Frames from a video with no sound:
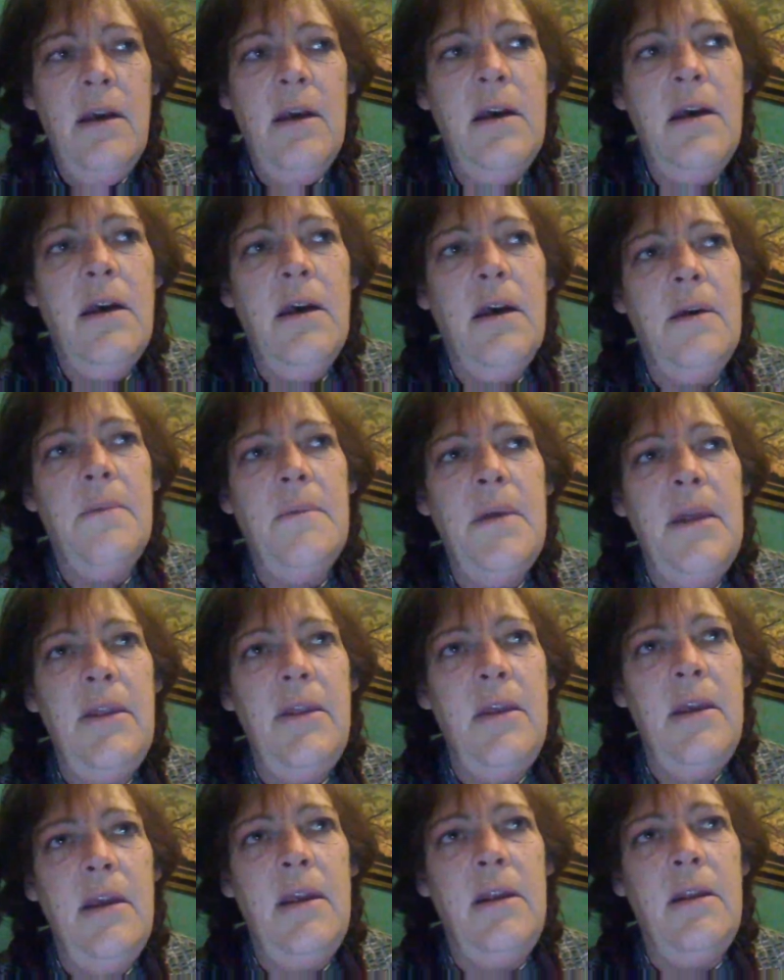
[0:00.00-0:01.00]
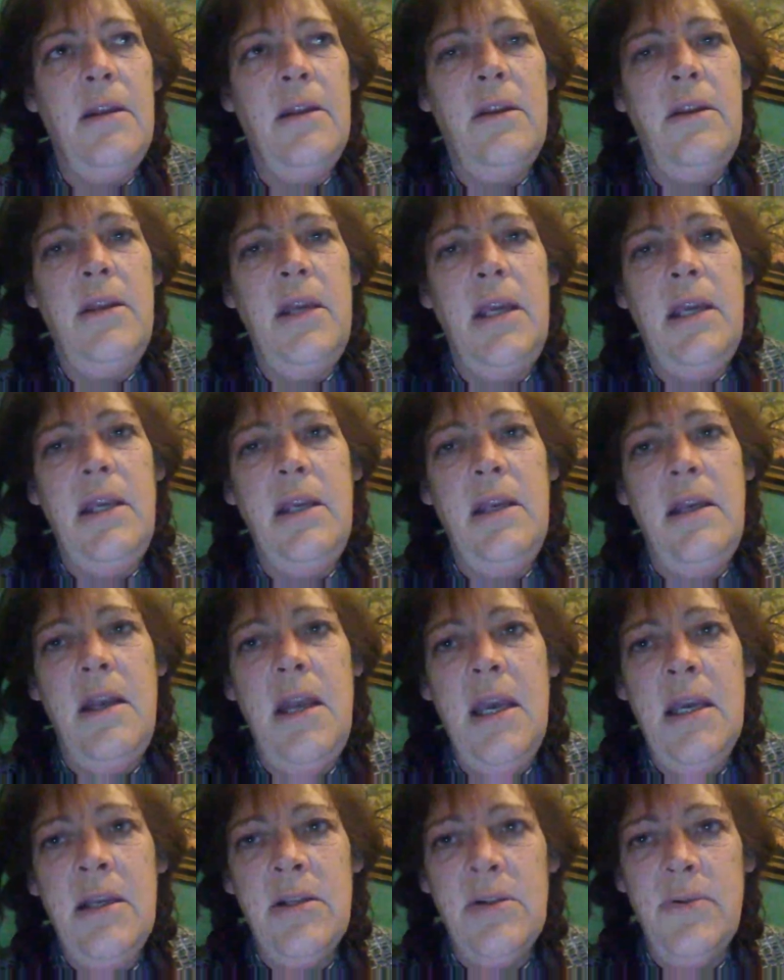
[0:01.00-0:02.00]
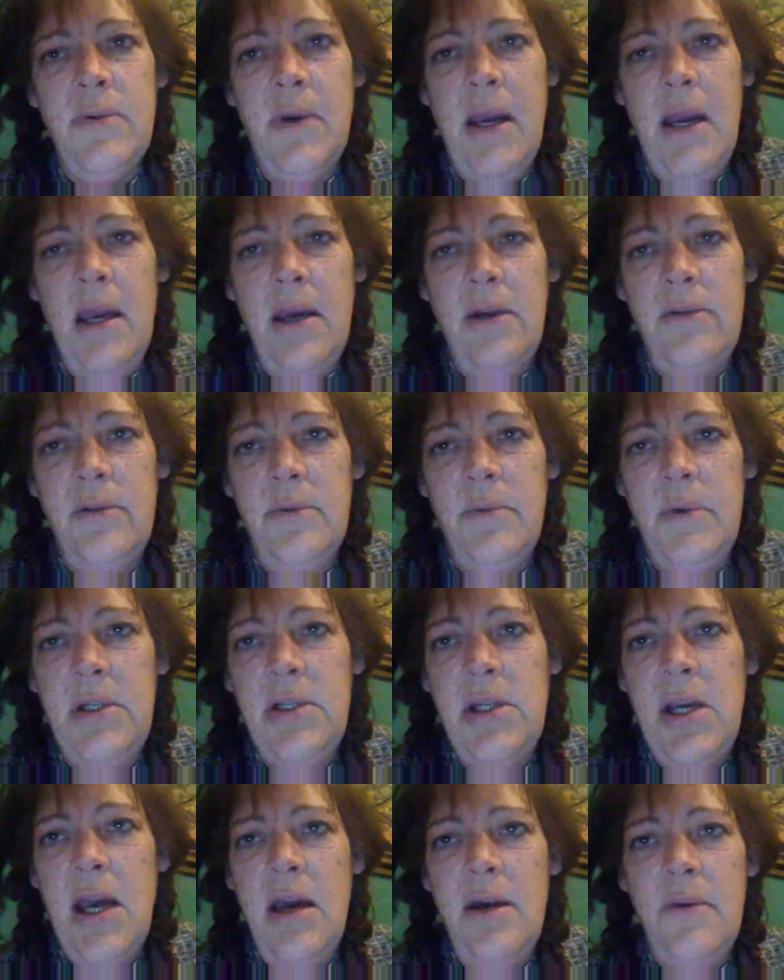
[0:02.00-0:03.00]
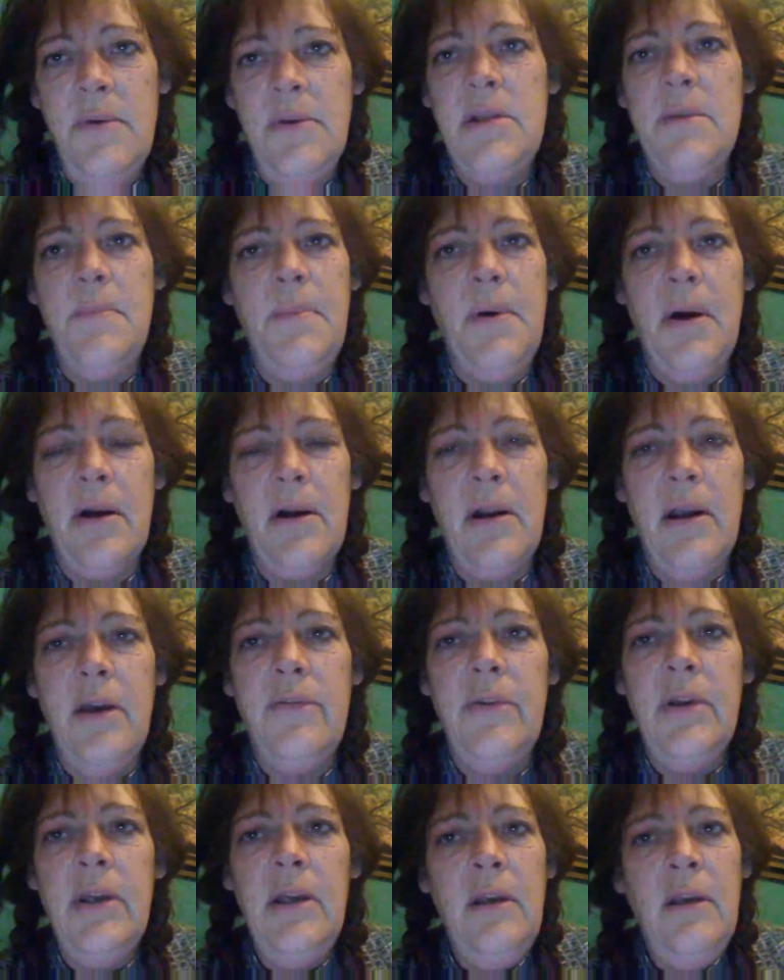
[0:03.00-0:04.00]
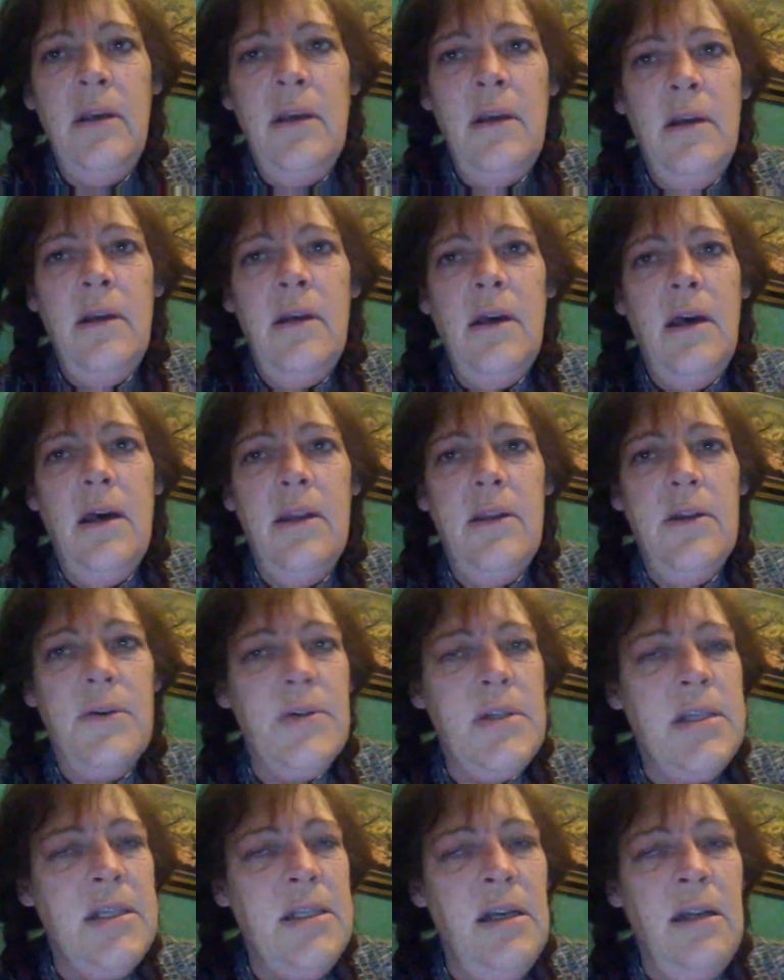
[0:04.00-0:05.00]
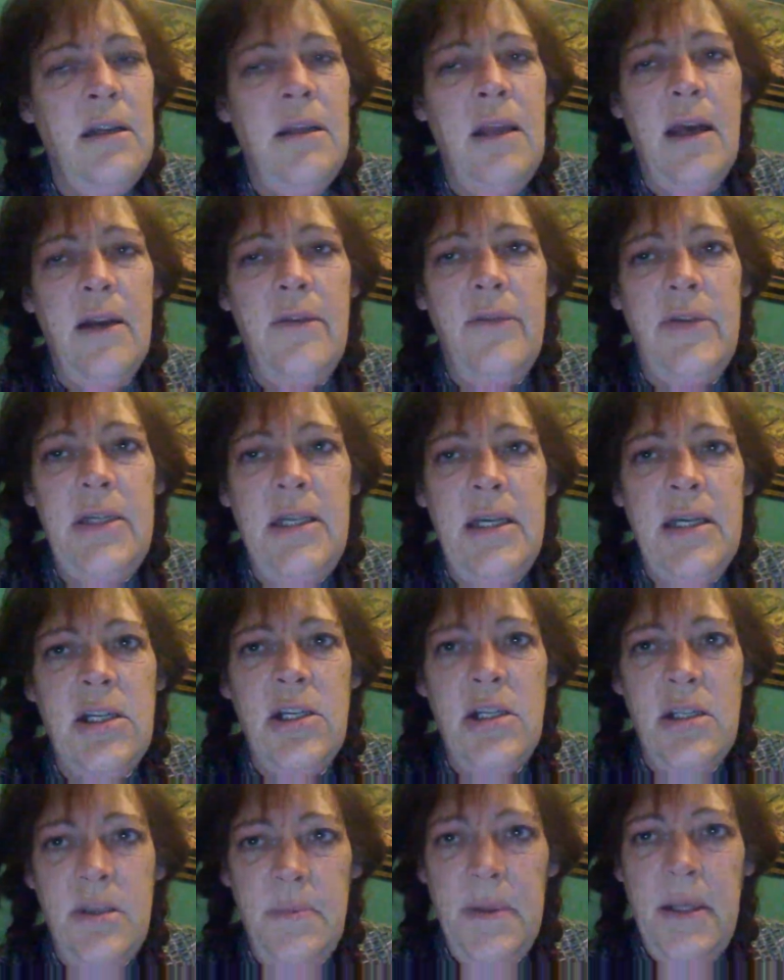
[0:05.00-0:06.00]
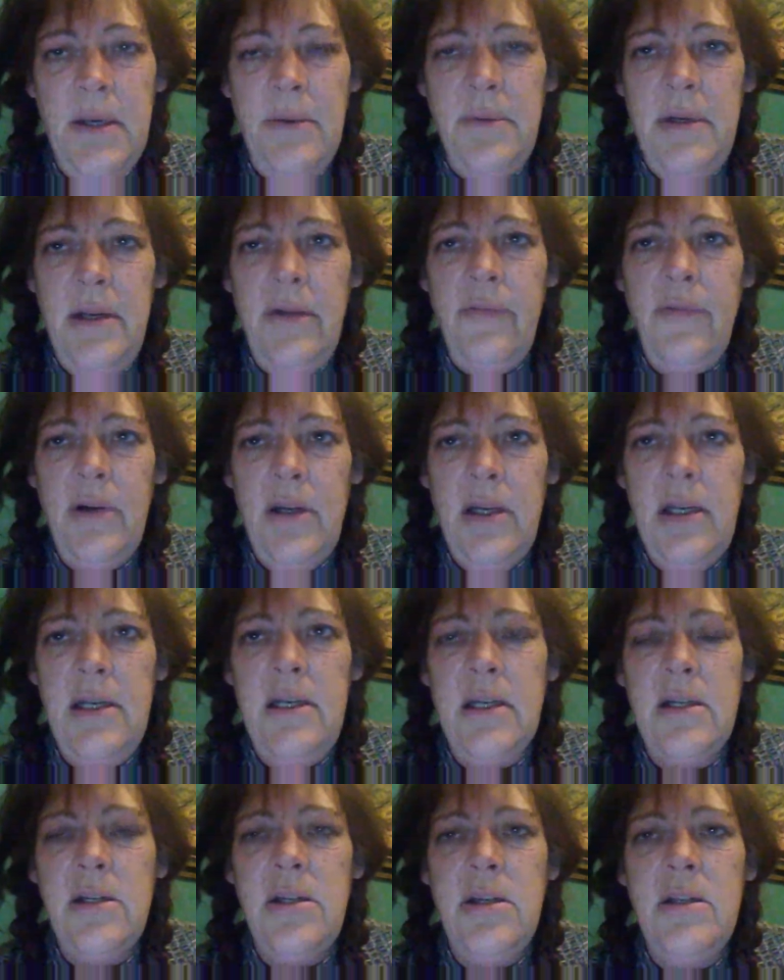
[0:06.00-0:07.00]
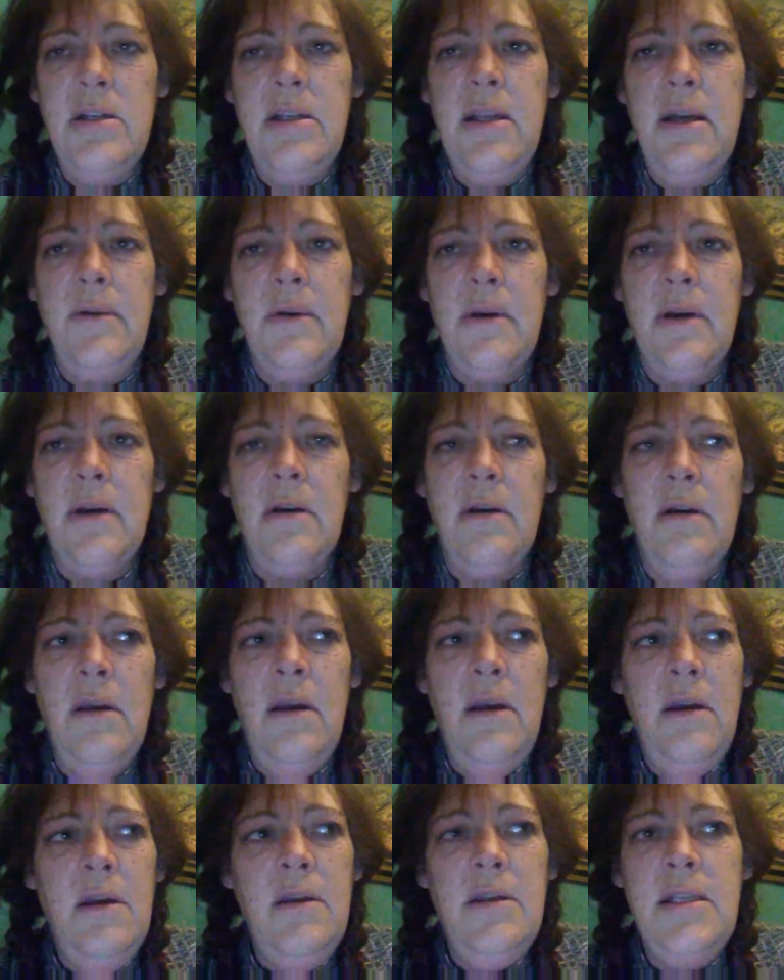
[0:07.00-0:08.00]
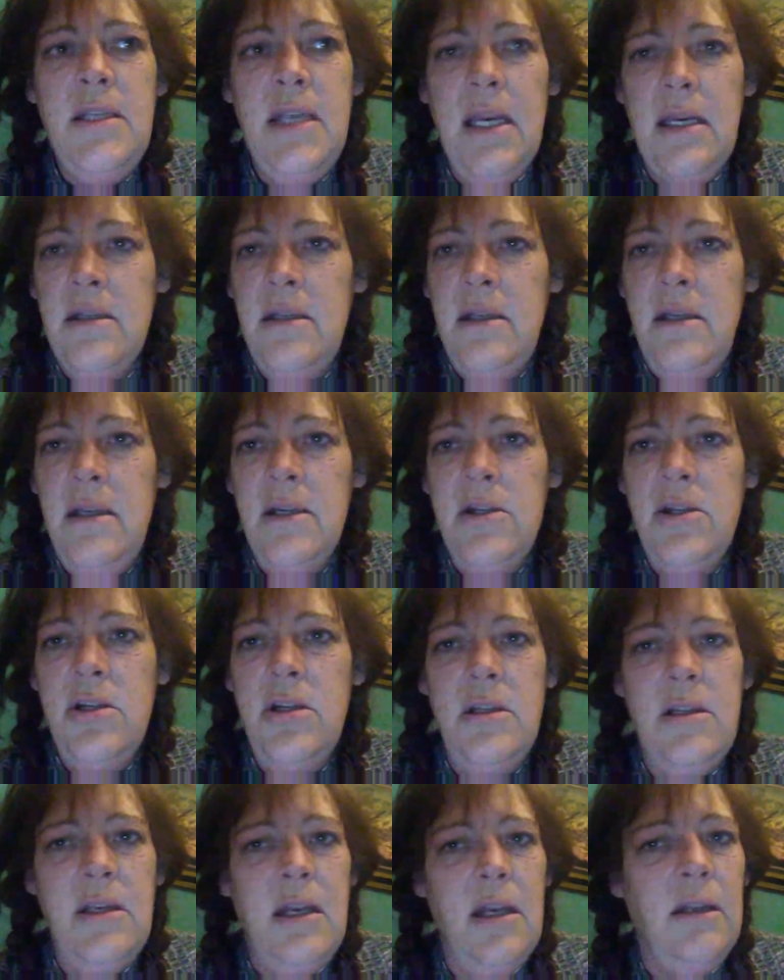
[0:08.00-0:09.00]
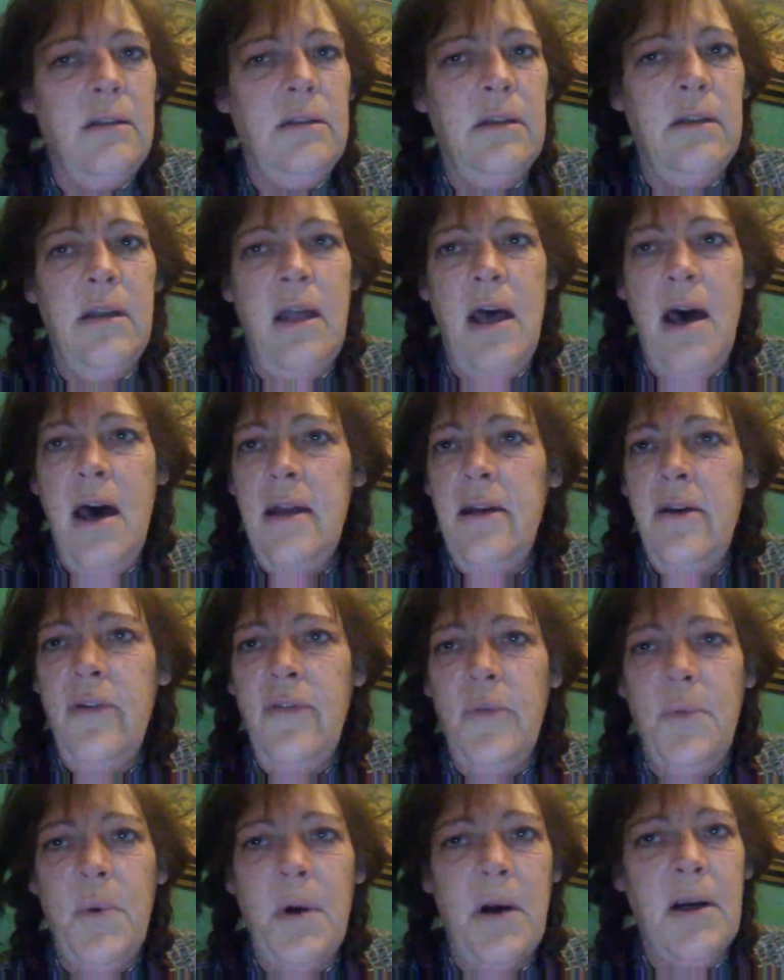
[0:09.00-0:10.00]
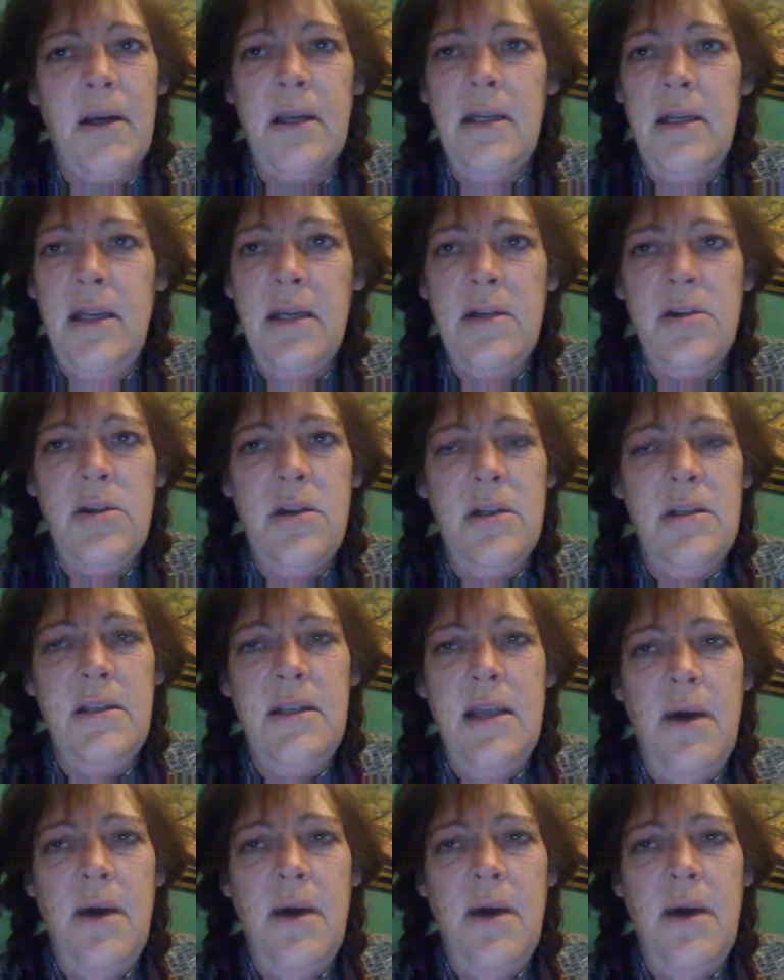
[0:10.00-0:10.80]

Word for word: Then the next round, which I was a part of, there was still a lot of addictions, but they were different addictions. They were sex addictions and a lot of work addictions.